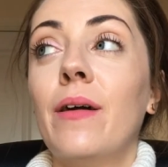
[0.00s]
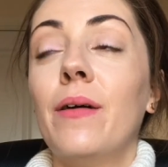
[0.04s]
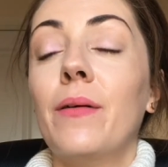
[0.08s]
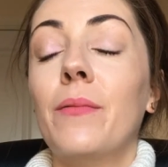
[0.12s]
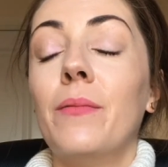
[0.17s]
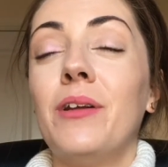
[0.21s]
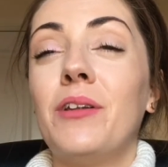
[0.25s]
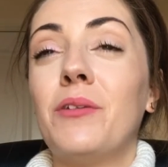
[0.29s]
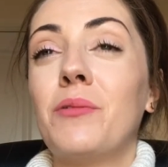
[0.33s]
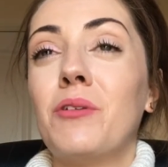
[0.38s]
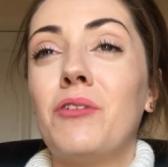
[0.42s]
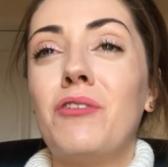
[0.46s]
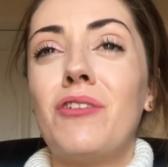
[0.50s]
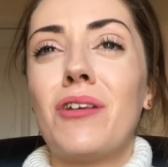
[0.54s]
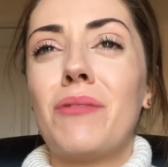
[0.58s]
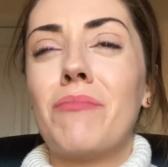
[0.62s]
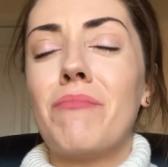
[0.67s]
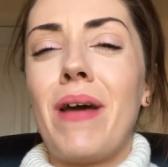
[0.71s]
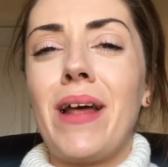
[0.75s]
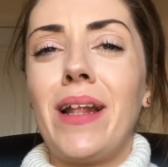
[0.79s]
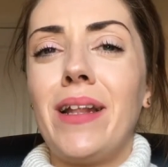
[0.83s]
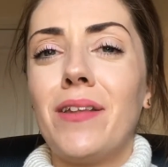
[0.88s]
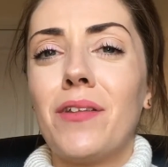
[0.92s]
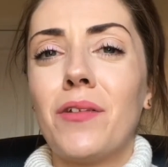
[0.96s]
which was just
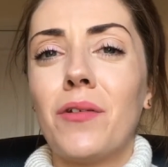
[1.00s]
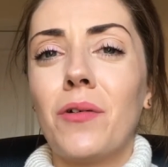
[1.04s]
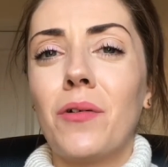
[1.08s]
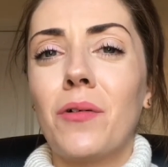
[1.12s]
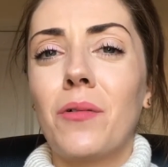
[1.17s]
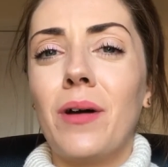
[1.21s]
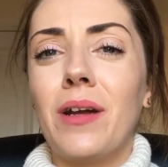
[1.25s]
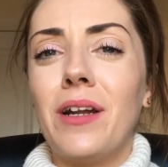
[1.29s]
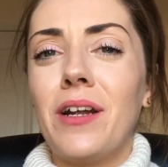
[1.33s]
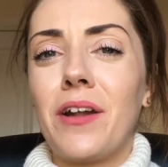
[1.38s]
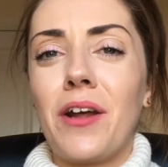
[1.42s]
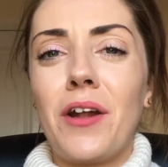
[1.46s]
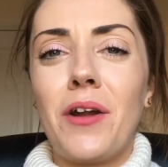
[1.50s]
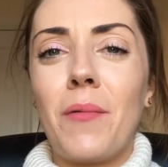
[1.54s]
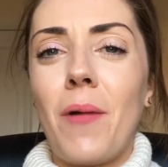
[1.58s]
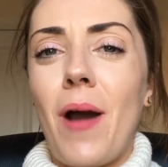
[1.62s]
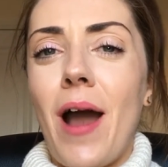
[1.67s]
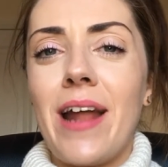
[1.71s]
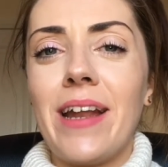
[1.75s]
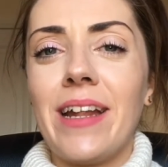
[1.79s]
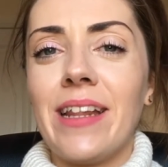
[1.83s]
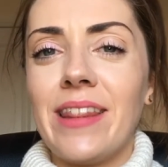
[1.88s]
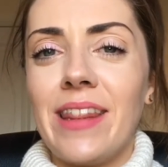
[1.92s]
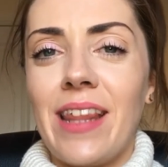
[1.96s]
mental, and I don't know
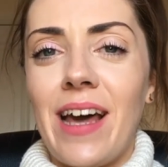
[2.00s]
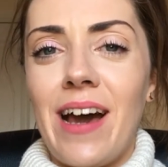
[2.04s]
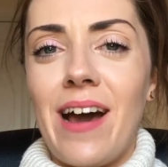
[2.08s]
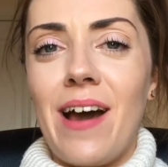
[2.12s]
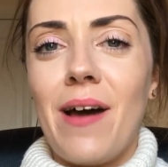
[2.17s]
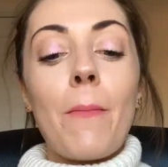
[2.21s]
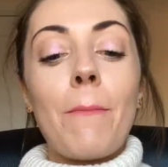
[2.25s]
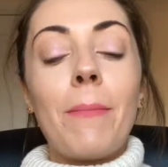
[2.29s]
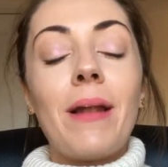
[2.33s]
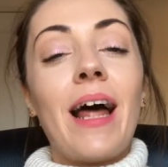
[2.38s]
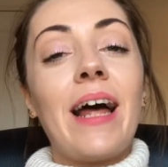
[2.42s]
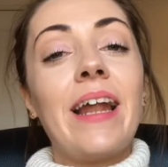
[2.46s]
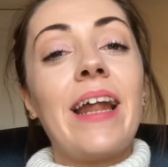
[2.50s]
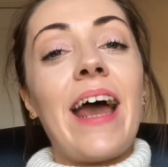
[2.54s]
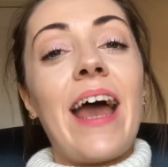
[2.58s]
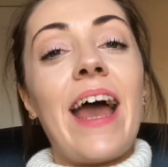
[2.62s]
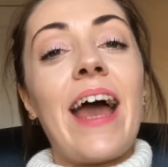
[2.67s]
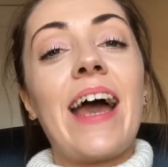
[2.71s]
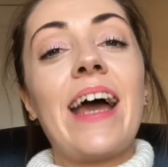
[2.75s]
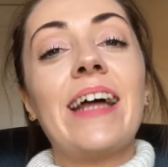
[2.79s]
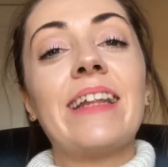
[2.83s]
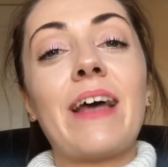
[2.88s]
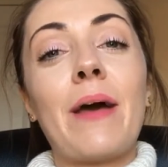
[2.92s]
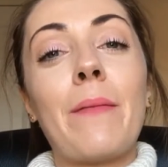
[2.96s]
why I did that. Plan
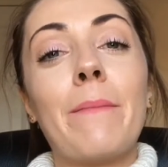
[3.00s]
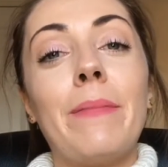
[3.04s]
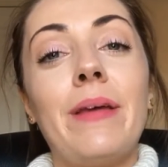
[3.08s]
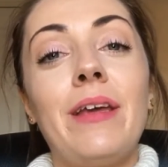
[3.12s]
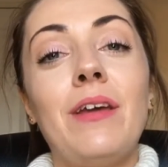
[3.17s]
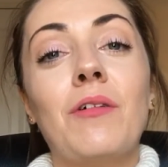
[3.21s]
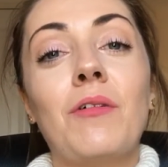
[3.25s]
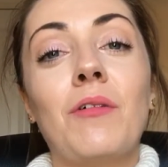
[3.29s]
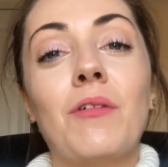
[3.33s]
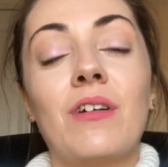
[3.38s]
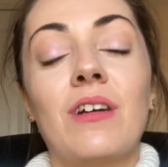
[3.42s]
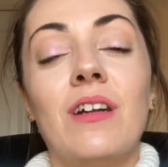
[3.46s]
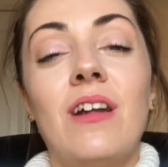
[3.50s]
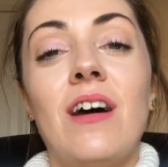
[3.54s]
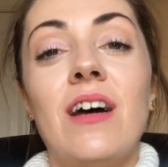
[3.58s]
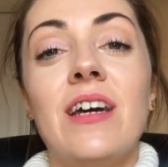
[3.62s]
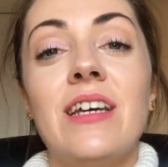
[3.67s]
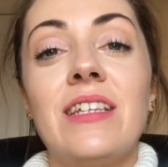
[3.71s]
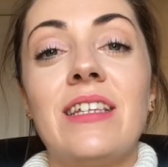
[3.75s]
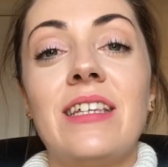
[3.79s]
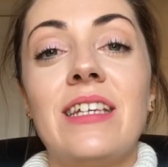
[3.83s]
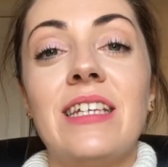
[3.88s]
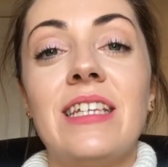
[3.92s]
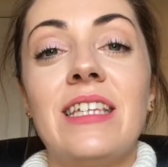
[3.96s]
ahead and be
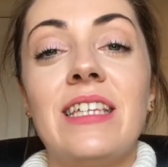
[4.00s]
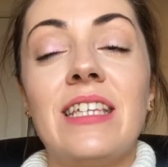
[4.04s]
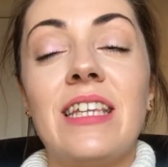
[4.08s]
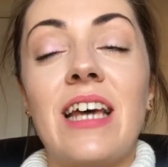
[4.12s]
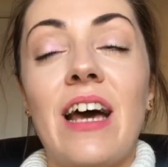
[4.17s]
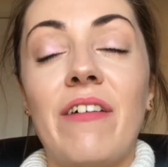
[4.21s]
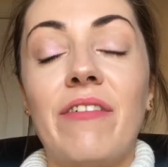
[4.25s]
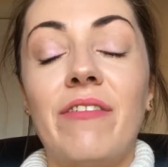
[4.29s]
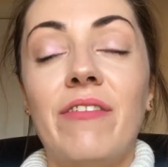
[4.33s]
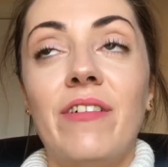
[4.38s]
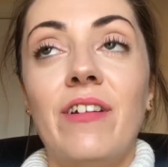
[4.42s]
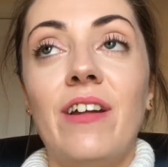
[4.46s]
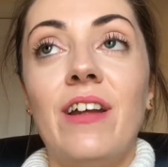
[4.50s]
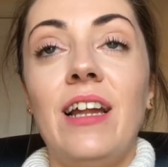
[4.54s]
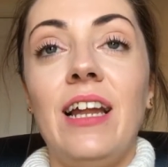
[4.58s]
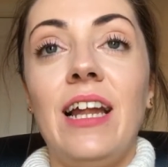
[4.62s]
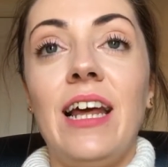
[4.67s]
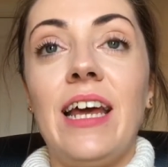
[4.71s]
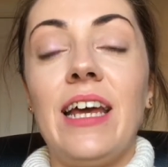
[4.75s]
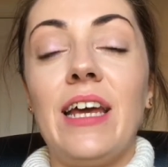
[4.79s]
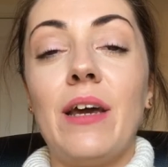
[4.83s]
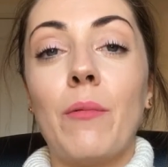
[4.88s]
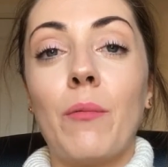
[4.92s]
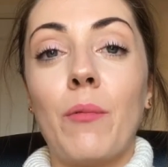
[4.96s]
organized is
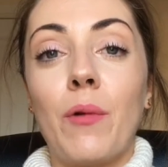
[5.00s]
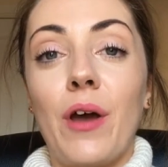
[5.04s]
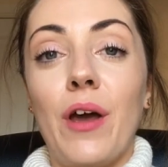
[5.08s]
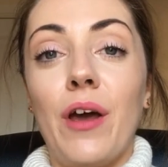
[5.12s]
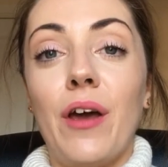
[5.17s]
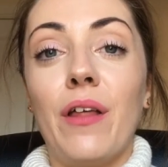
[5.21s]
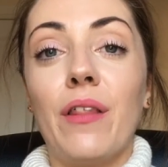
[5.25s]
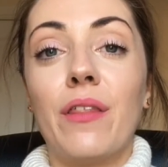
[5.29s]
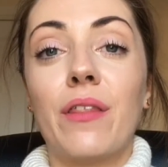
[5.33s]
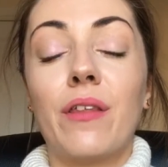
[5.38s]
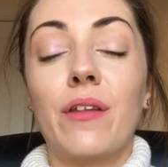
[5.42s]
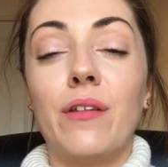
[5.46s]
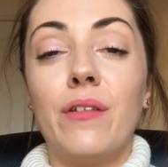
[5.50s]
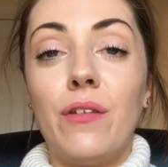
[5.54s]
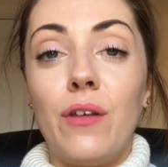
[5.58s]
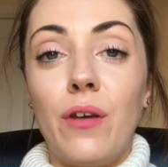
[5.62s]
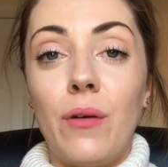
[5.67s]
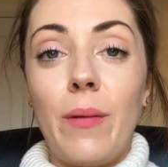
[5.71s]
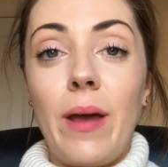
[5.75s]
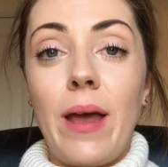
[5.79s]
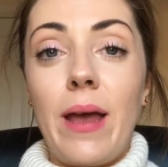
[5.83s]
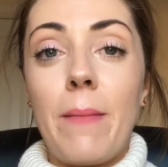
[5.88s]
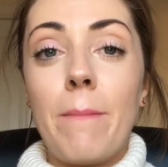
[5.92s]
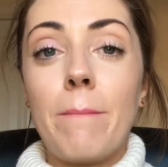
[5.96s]
definitely worth
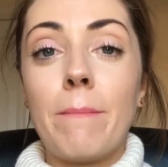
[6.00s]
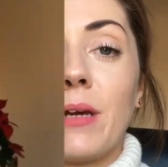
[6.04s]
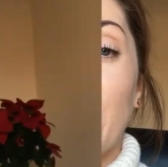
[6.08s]
doing.